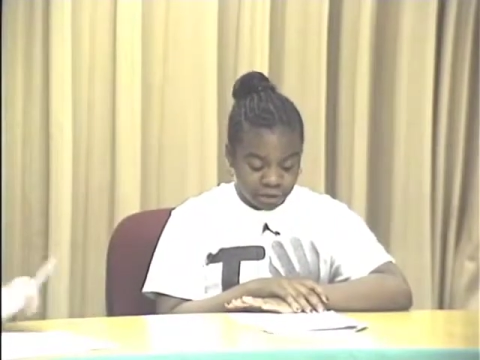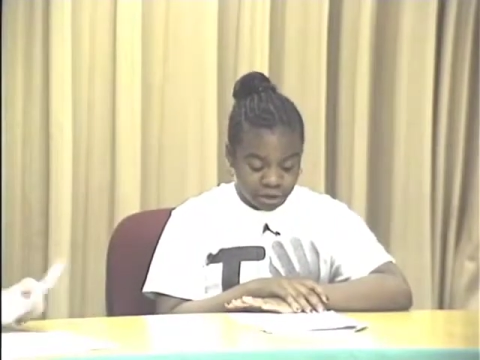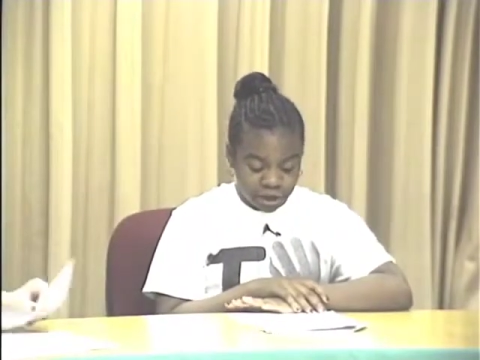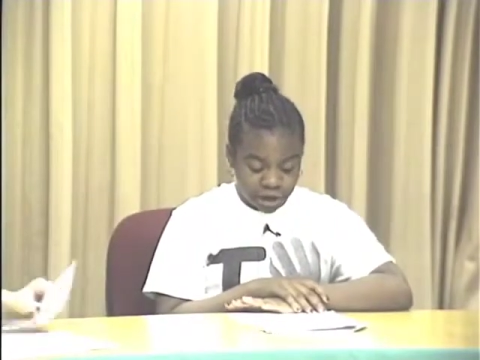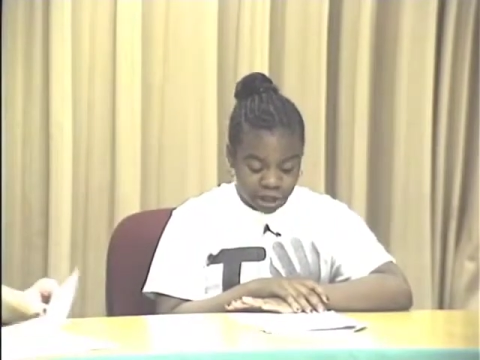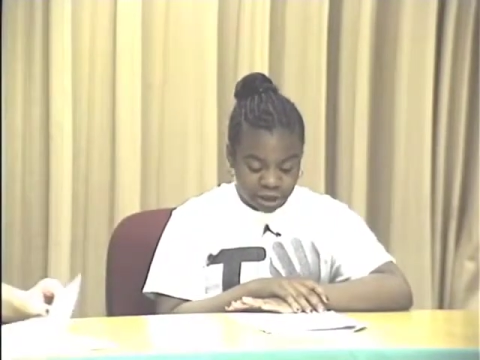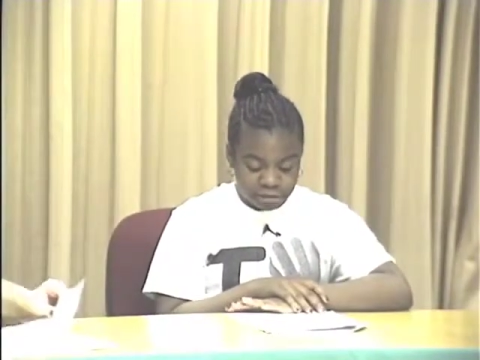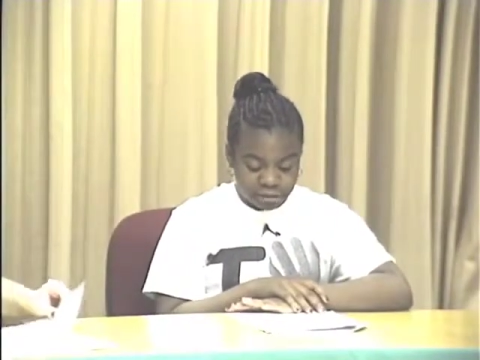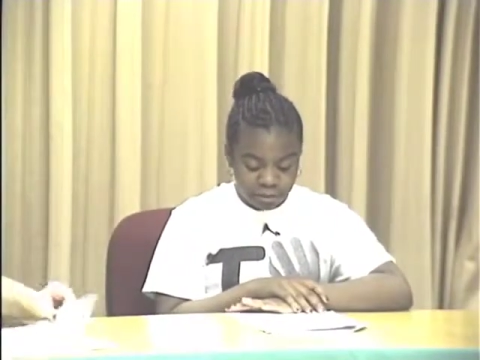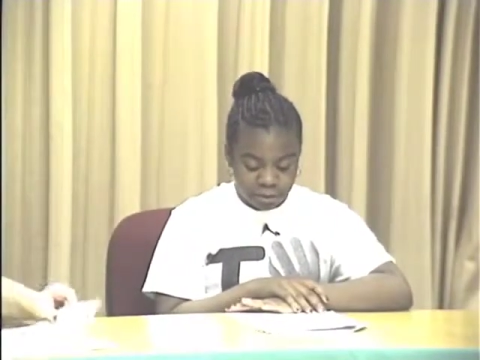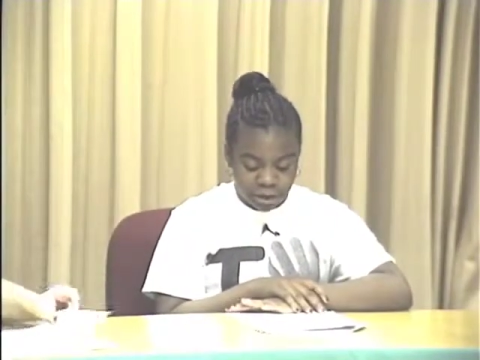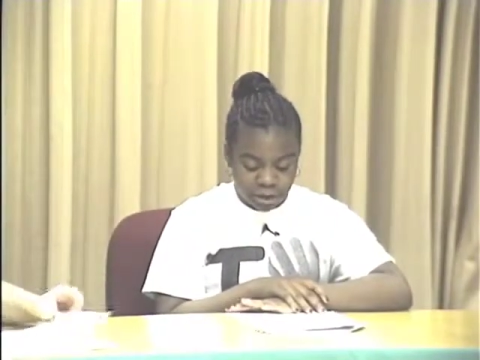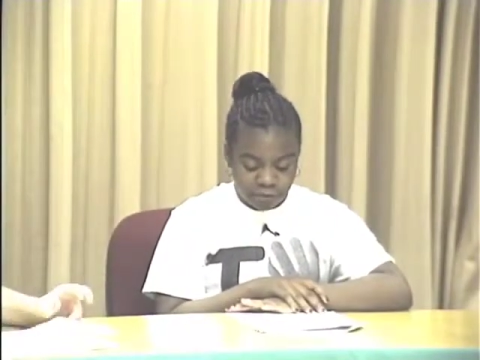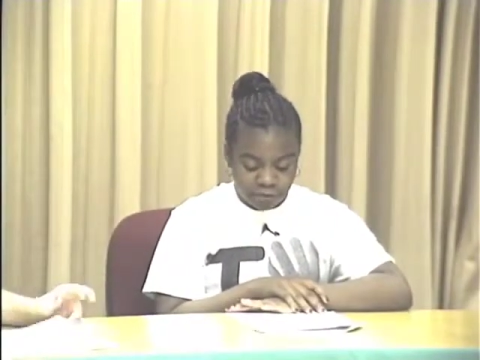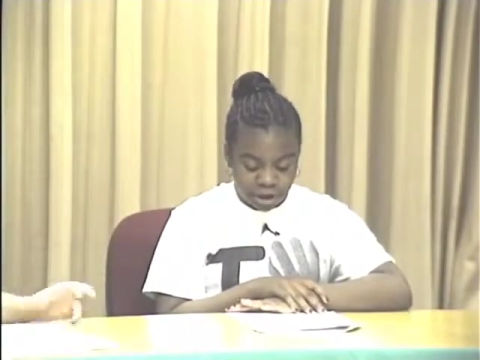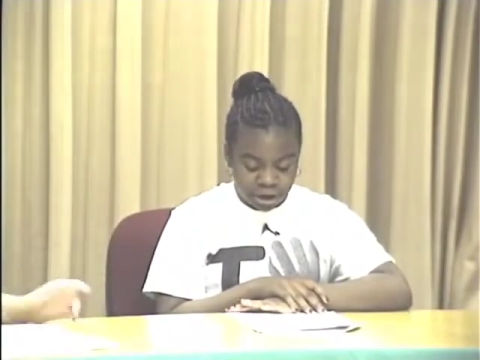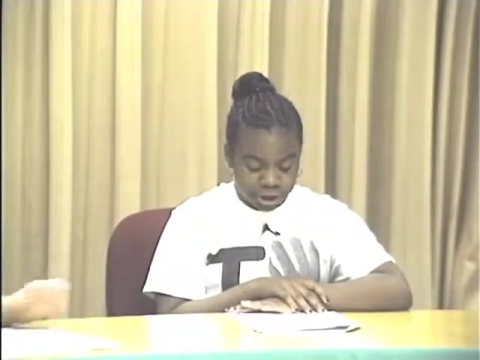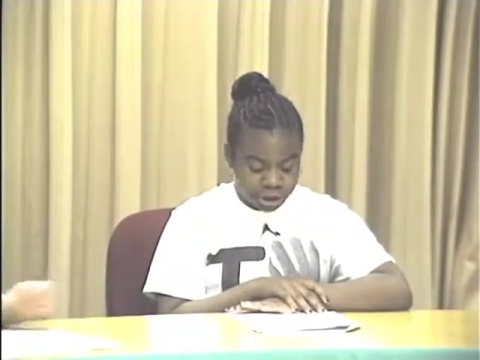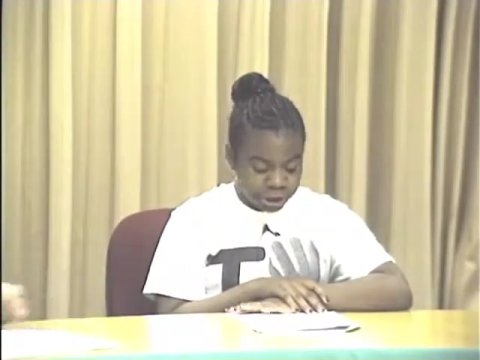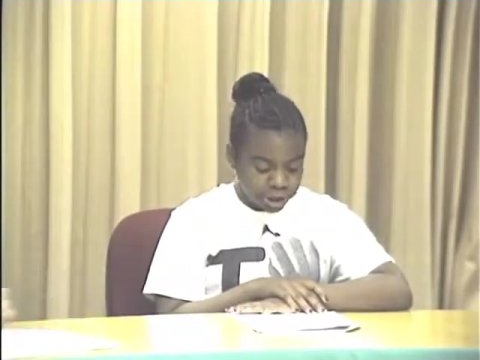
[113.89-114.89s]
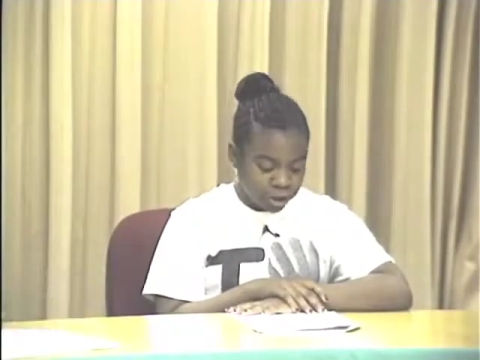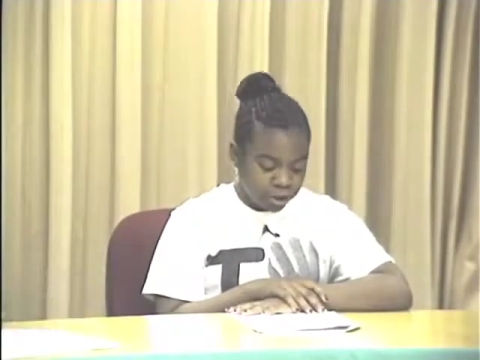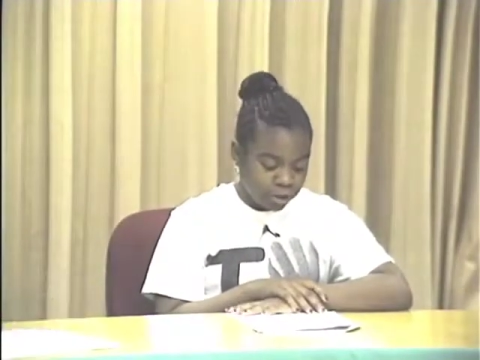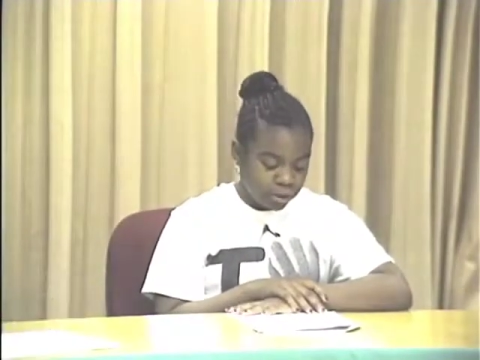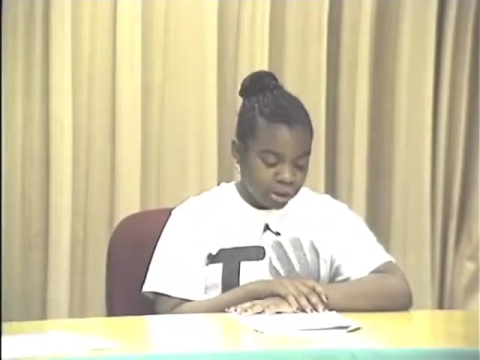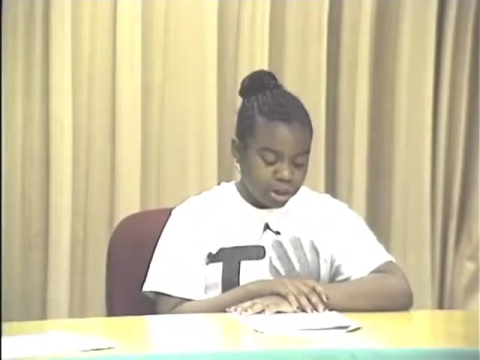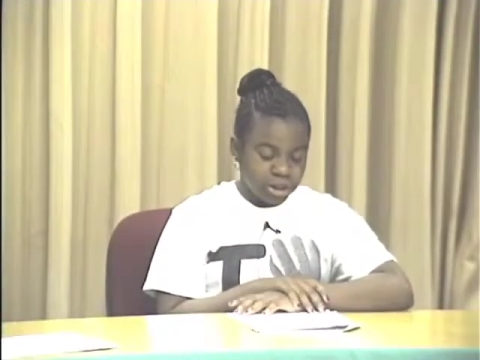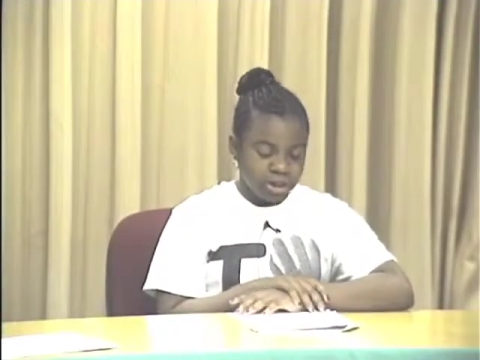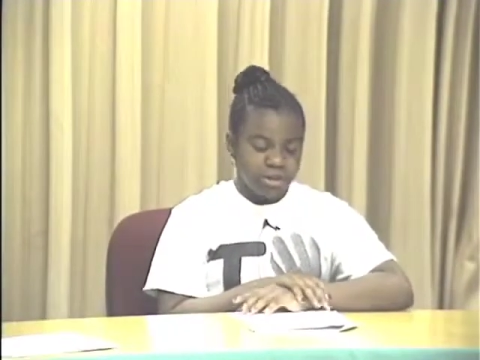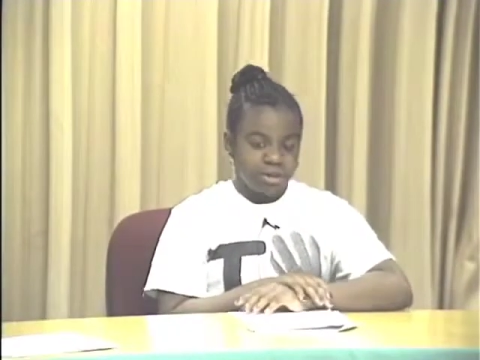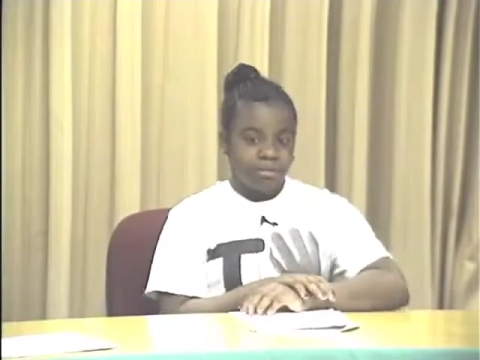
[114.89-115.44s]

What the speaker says: for the next part of our show,